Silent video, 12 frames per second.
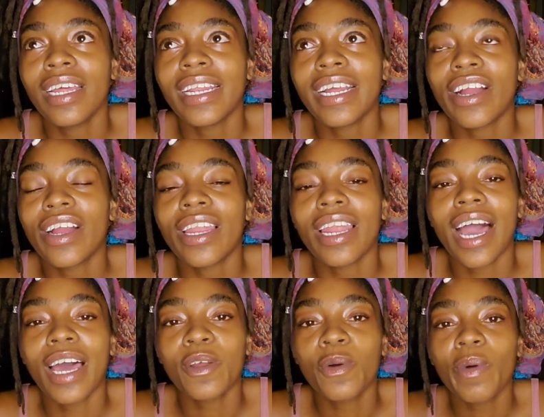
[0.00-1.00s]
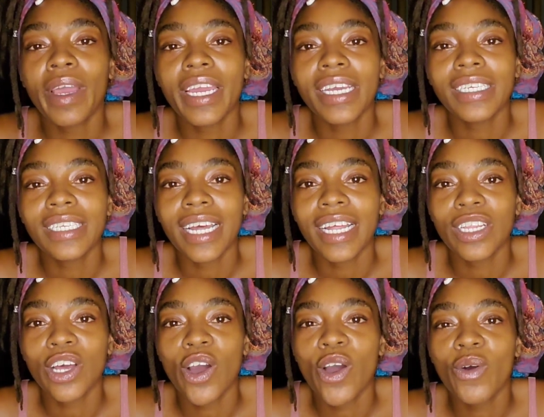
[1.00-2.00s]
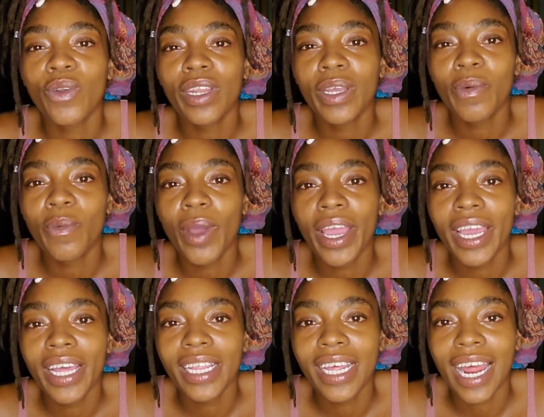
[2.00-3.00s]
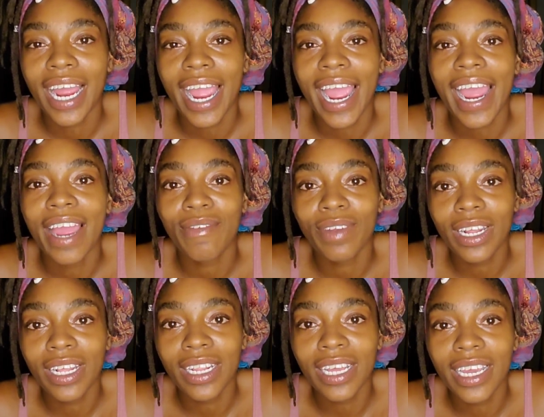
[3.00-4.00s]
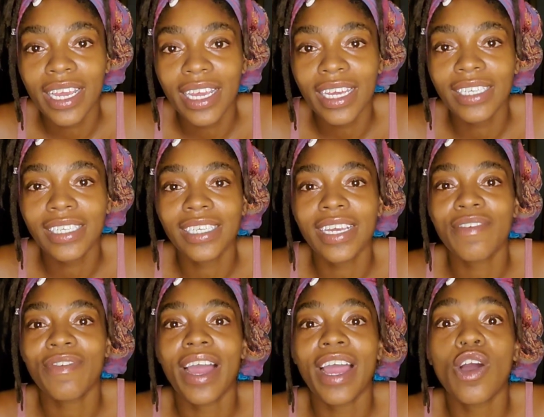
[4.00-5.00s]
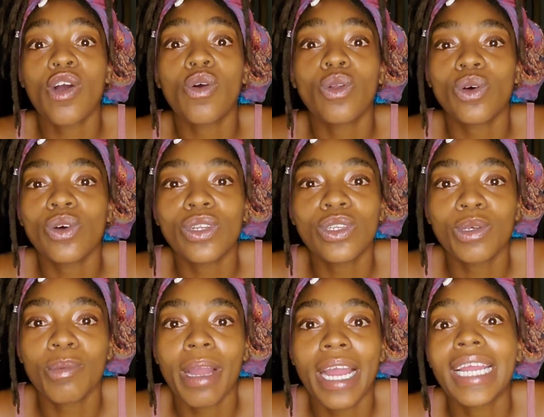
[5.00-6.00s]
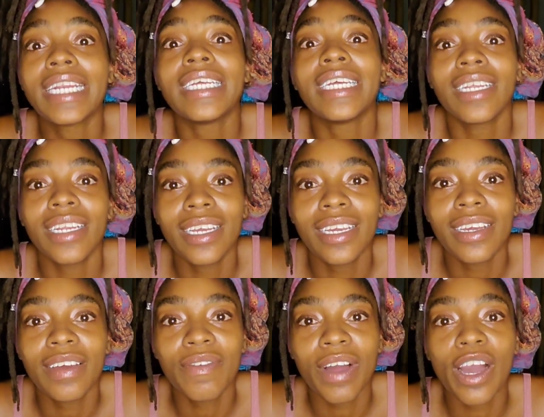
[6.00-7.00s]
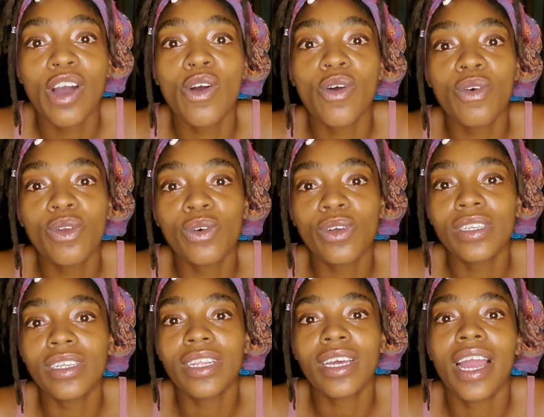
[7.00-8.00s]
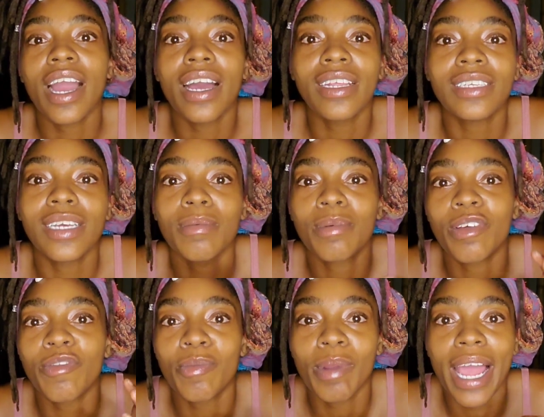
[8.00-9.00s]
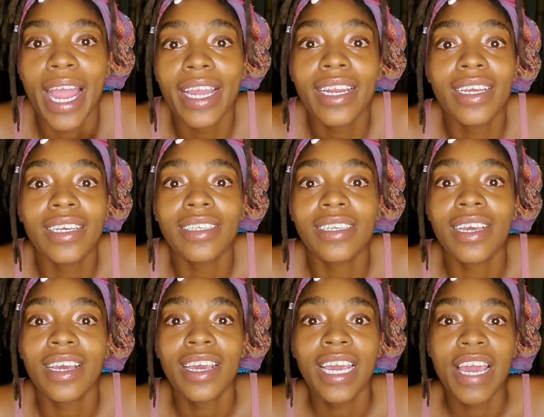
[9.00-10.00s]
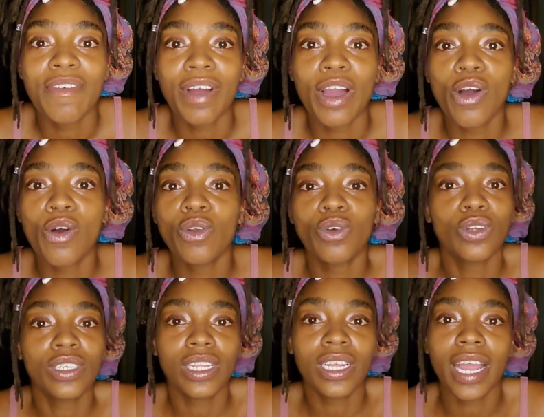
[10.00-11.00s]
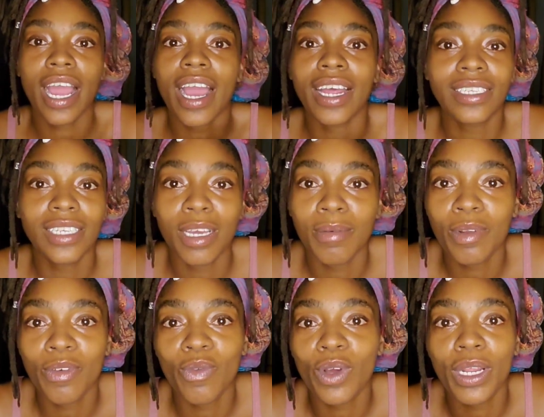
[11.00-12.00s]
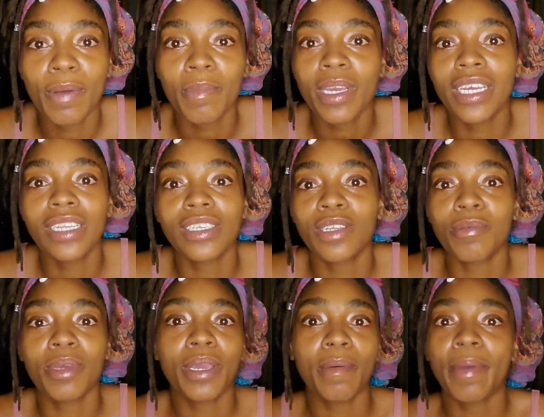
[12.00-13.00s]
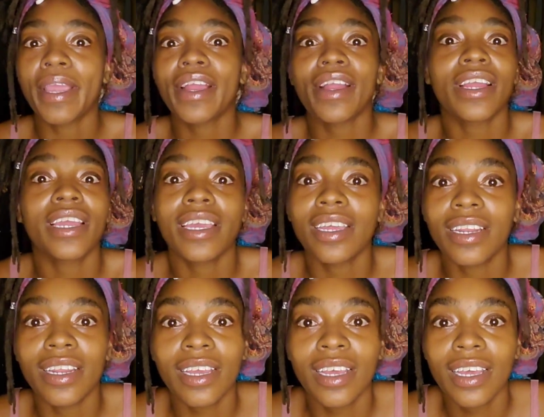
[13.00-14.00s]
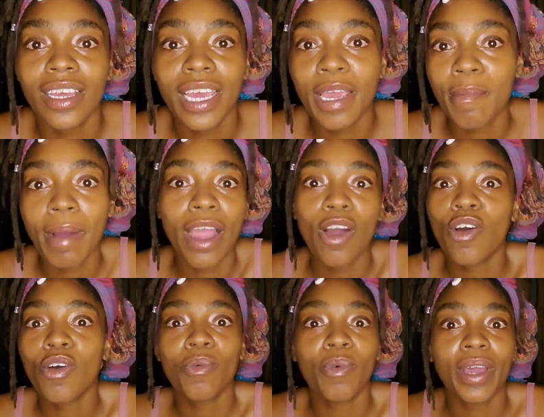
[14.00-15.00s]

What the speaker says: there are a lot of ways that the only way that I have anything is if I hold on to my identity, if I hold on to the concept of Blackness, if I hold on to the concept of what it means to be American in my own